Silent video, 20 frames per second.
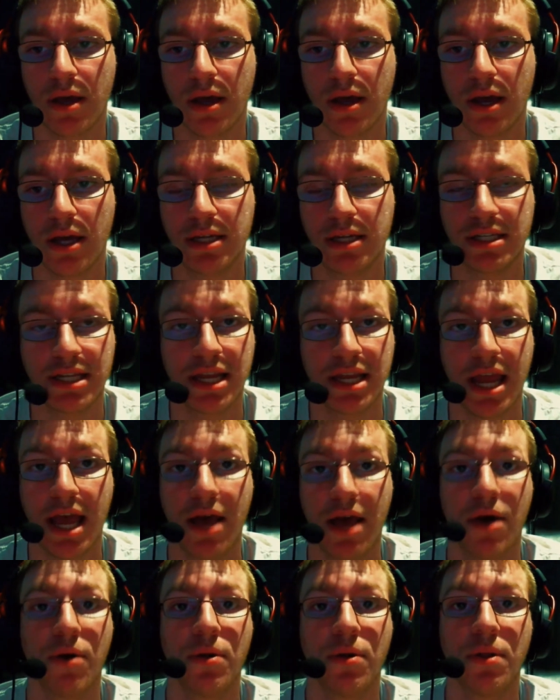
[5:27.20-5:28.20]
I said
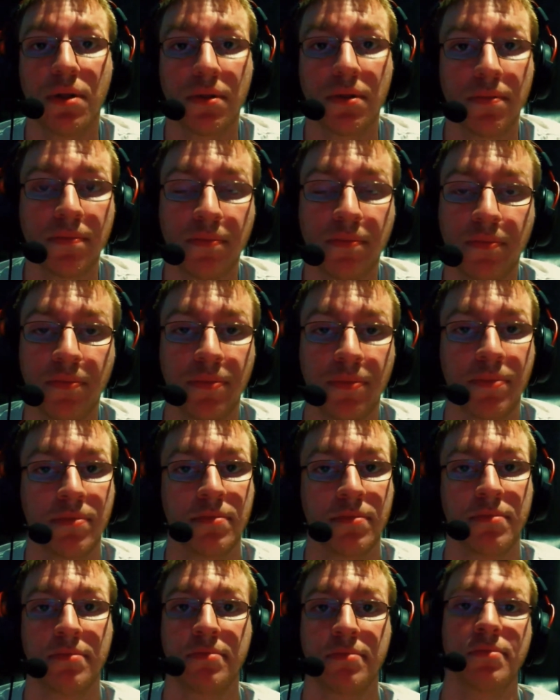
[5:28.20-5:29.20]
hell
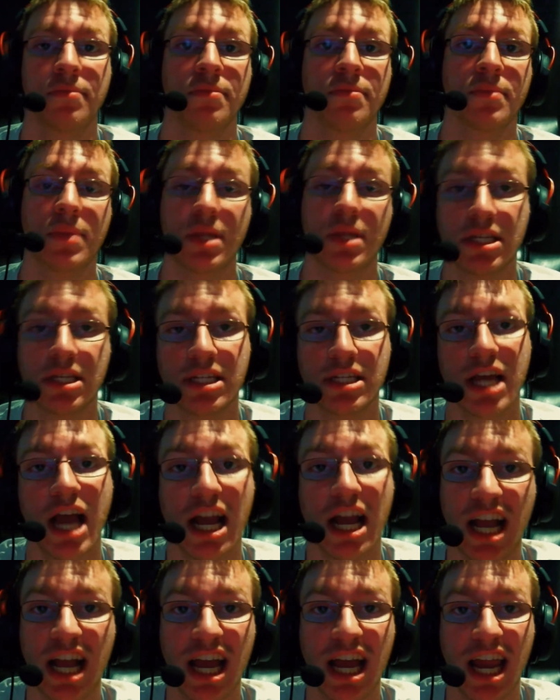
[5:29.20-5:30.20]
because I, I
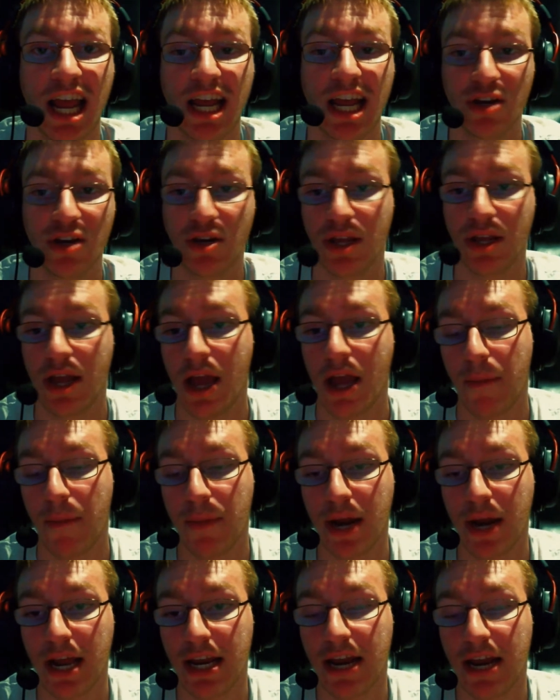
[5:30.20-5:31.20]
got angry, but
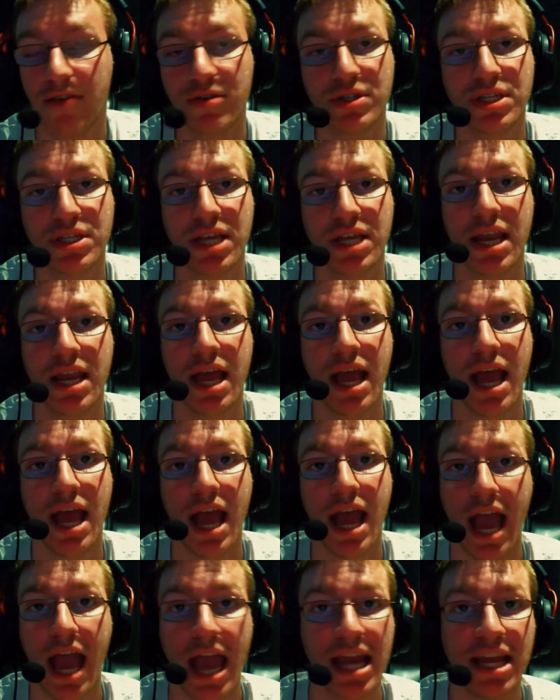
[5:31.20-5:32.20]
I never said
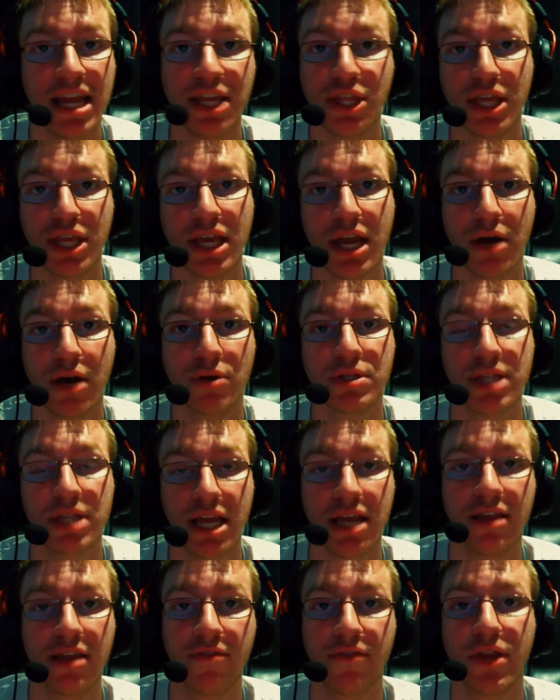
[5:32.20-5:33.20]
anything else
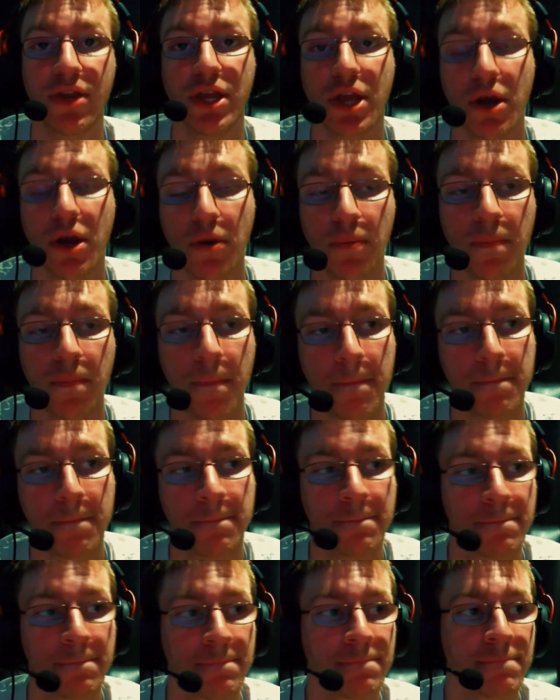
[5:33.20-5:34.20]
in a video
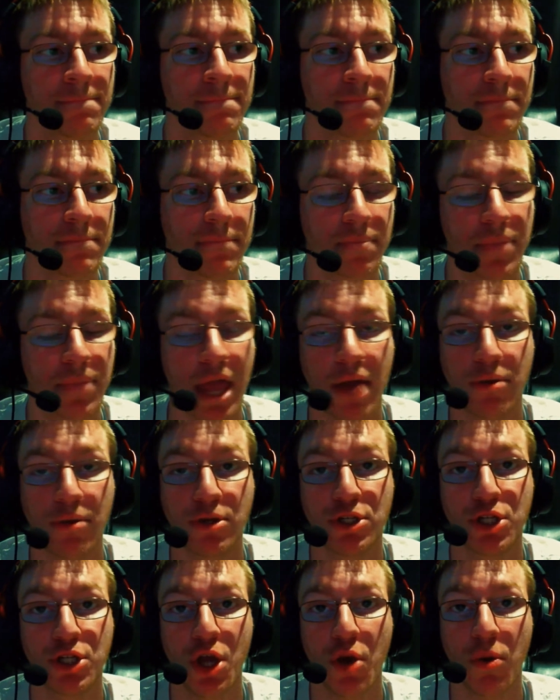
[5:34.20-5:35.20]
that was
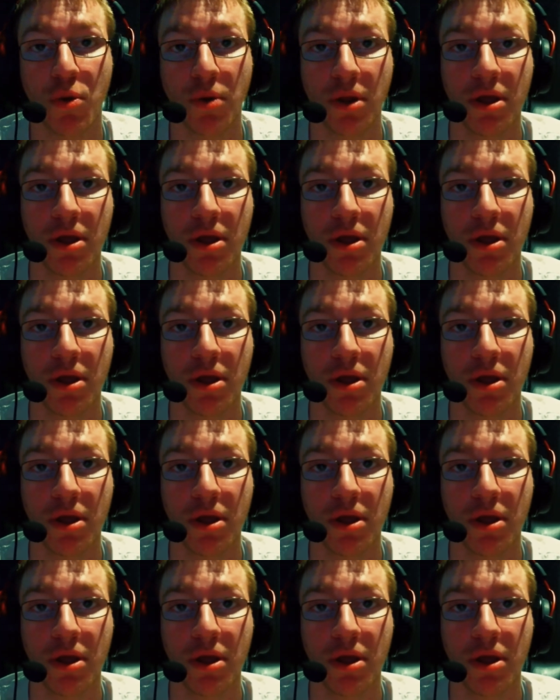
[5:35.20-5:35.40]
shown.